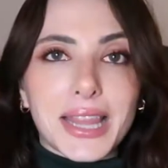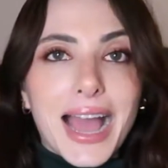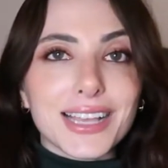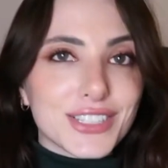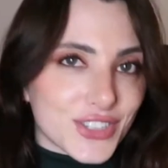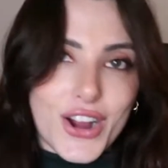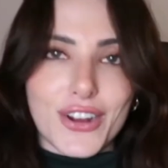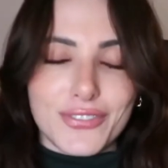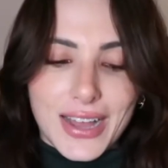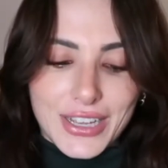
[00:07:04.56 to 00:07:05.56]
the last
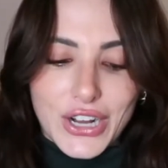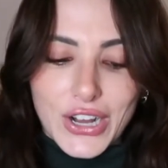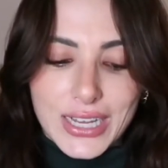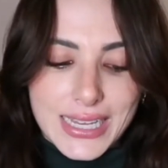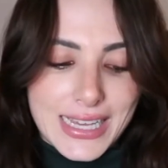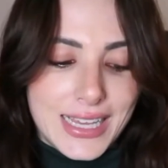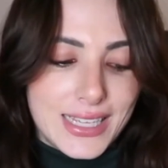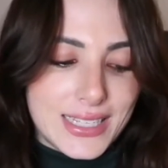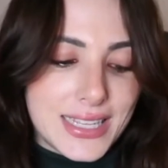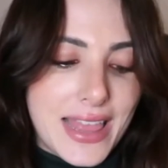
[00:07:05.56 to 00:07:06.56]
scarf I got
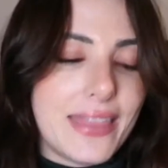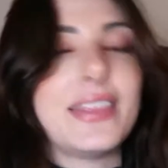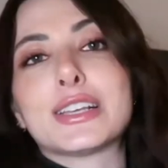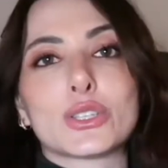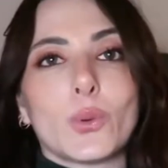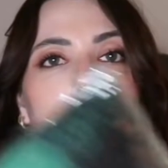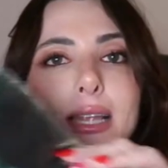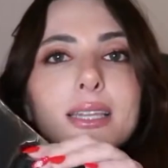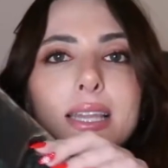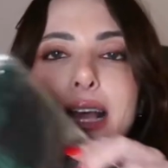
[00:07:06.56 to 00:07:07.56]
is this
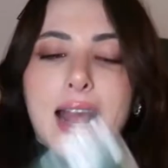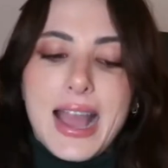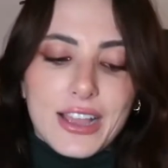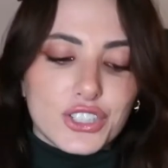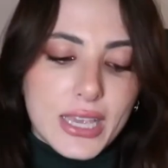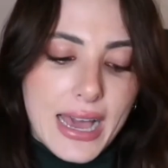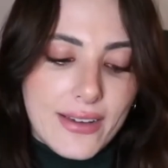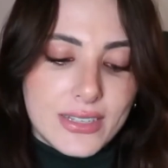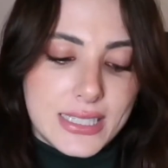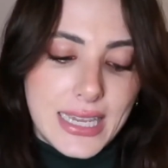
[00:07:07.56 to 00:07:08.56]
one. I actually
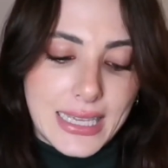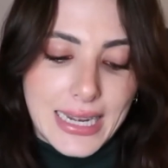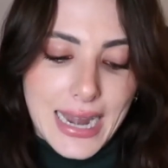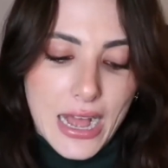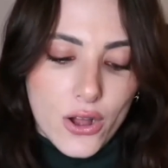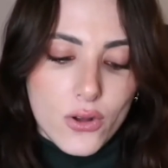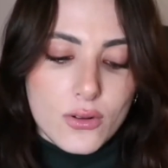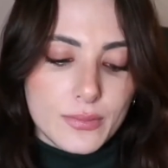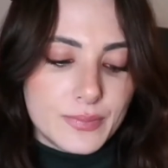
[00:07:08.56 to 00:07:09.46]
haven't taken it out.